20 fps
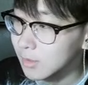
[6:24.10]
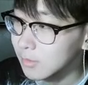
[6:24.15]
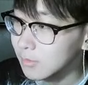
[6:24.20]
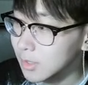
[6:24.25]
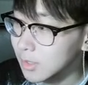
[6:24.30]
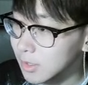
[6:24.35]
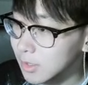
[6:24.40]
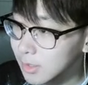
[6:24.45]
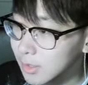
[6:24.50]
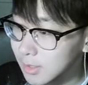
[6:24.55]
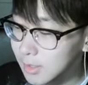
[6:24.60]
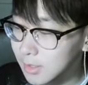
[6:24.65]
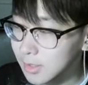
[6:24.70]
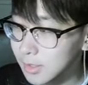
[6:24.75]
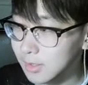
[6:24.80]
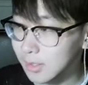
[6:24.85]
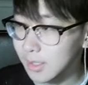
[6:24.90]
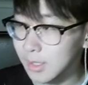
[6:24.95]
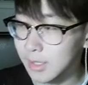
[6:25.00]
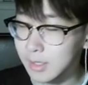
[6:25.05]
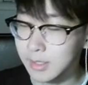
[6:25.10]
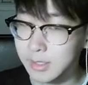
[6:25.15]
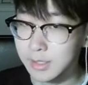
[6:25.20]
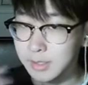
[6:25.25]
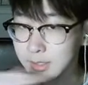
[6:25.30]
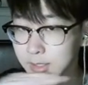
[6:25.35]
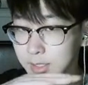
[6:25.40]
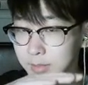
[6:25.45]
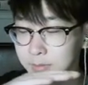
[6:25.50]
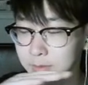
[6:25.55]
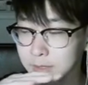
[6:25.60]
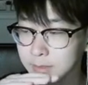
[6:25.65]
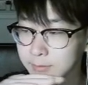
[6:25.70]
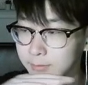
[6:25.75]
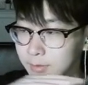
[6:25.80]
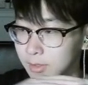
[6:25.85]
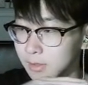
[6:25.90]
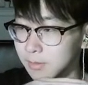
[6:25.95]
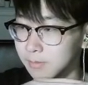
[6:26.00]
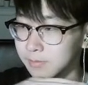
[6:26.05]
We should see that it dips
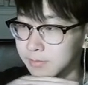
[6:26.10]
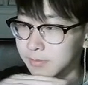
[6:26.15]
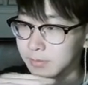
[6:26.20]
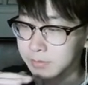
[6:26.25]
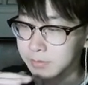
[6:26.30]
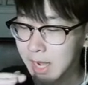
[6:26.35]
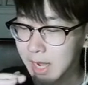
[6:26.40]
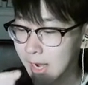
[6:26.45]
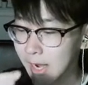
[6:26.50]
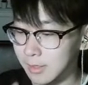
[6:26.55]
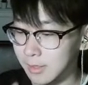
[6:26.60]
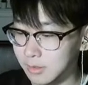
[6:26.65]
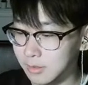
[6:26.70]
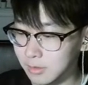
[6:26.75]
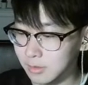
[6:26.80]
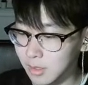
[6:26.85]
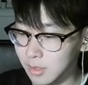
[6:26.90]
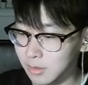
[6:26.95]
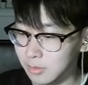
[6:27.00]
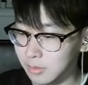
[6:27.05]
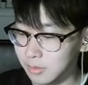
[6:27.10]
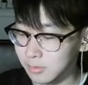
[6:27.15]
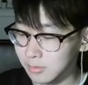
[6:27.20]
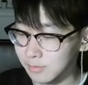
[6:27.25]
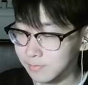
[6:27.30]
from high to low,